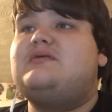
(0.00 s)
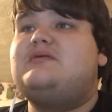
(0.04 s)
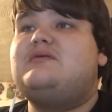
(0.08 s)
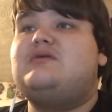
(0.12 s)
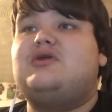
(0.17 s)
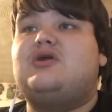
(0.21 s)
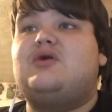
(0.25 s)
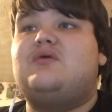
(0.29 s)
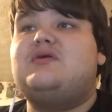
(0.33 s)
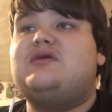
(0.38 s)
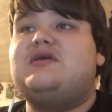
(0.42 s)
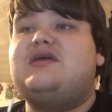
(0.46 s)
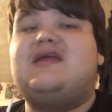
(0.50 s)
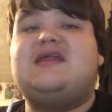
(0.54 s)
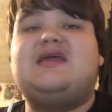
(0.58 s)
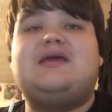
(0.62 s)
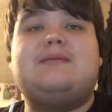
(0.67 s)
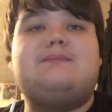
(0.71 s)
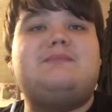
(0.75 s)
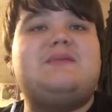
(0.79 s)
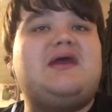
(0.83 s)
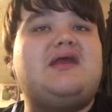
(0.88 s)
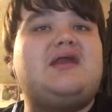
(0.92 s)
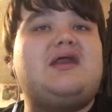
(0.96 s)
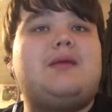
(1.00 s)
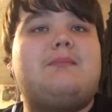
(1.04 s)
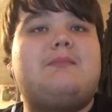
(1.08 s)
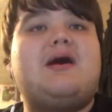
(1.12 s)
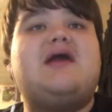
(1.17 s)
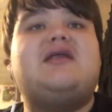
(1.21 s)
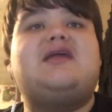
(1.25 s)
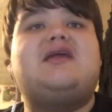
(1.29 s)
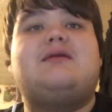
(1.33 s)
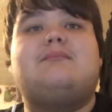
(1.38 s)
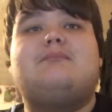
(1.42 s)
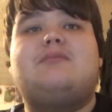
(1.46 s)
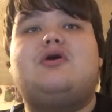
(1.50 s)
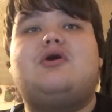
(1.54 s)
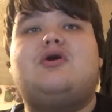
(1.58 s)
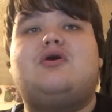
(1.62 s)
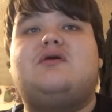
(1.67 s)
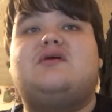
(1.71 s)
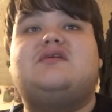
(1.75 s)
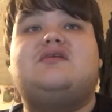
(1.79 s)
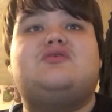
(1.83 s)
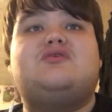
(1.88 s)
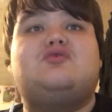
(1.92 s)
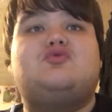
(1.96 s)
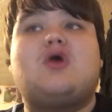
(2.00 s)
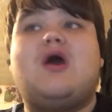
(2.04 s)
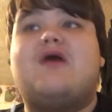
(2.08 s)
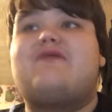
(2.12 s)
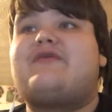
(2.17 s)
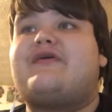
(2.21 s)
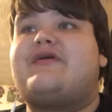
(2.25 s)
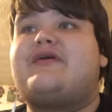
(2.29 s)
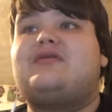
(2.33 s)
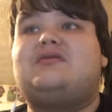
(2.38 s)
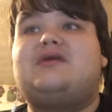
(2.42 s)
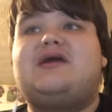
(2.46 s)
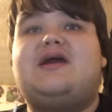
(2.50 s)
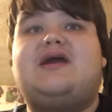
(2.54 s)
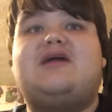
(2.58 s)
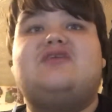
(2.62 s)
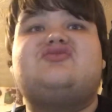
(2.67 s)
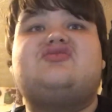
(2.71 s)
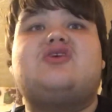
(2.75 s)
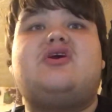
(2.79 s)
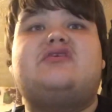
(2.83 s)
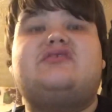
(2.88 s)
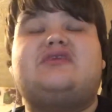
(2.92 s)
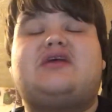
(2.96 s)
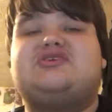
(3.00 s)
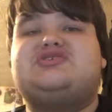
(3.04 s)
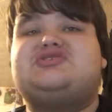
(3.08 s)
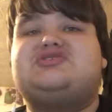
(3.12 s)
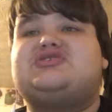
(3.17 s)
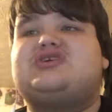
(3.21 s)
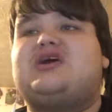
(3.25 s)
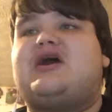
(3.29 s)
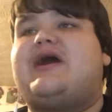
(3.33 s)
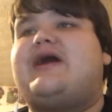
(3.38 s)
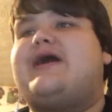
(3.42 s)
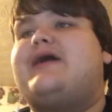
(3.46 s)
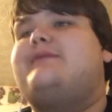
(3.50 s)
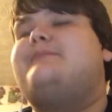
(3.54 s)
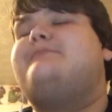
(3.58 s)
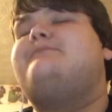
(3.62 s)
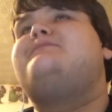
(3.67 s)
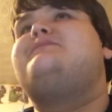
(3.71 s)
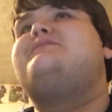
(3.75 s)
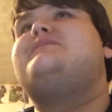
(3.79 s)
eeny, meeny, miny, moe, and whoever lands on gets shot.